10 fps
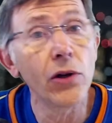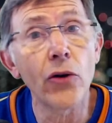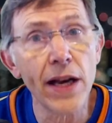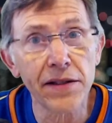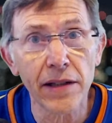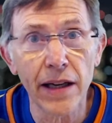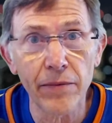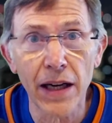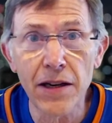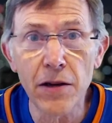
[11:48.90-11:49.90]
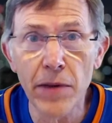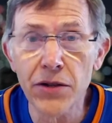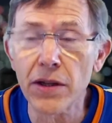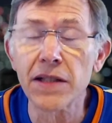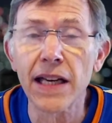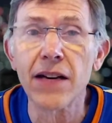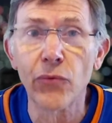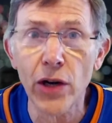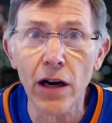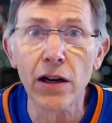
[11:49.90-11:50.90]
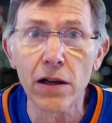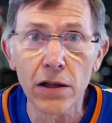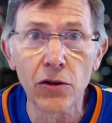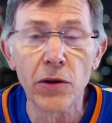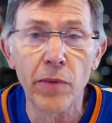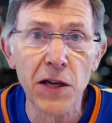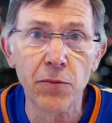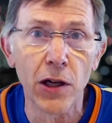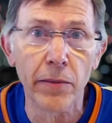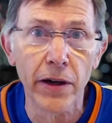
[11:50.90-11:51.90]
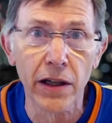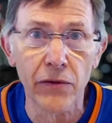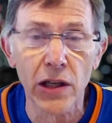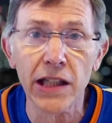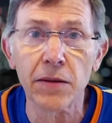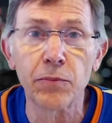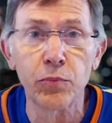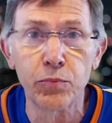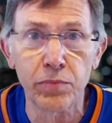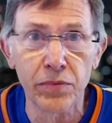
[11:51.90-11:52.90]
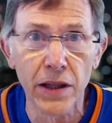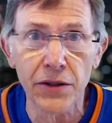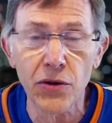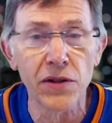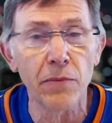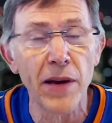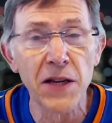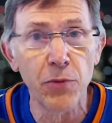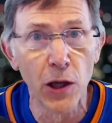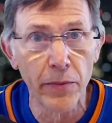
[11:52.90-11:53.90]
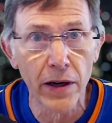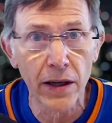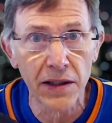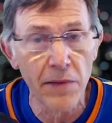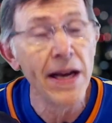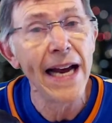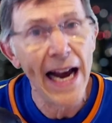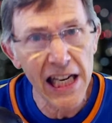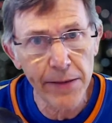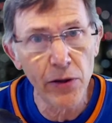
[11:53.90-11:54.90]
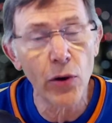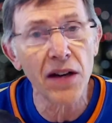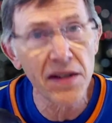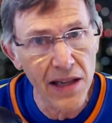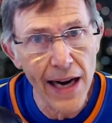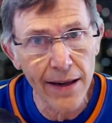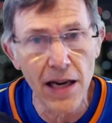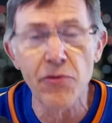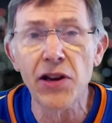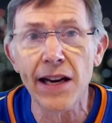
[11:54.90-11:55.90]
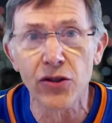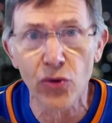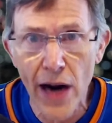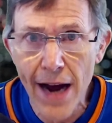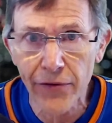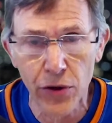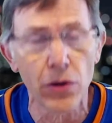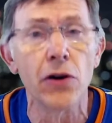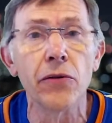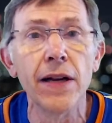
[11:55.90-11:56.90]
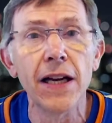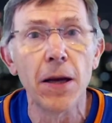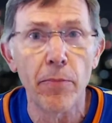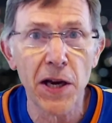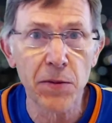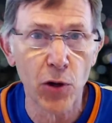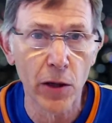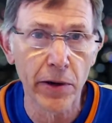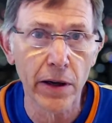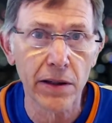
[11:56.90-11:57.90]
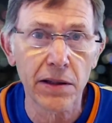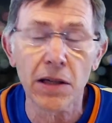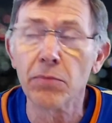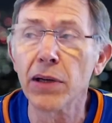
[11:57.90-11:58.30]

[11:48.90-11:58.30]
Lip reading: Oh, yes, I need to mention this. We are going to include Baseball America. If you'd like to choose a Baseball America team, it has to be a stock team. You can't draft your own Baseball America team.